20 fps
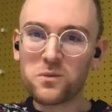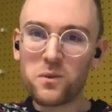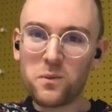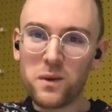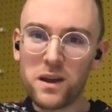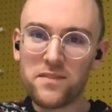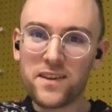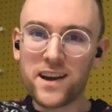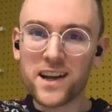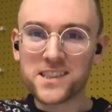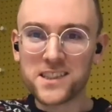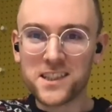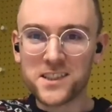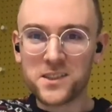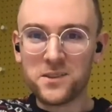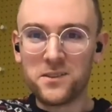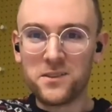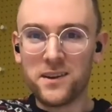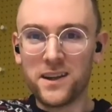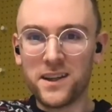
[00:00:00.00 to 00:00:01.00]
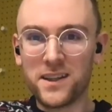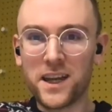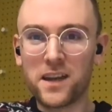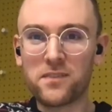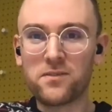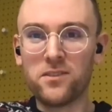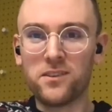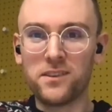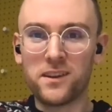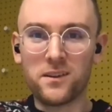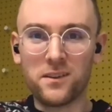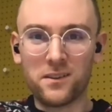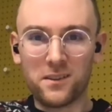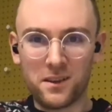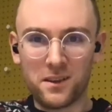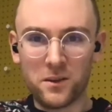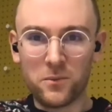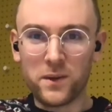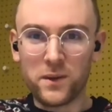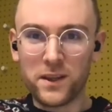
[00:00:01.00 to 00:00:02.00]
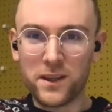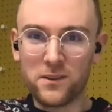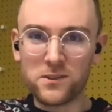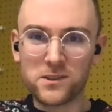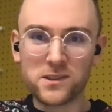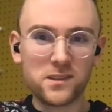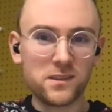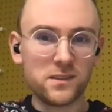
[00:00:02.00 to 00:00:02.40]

we have access to a debt fund that, that we use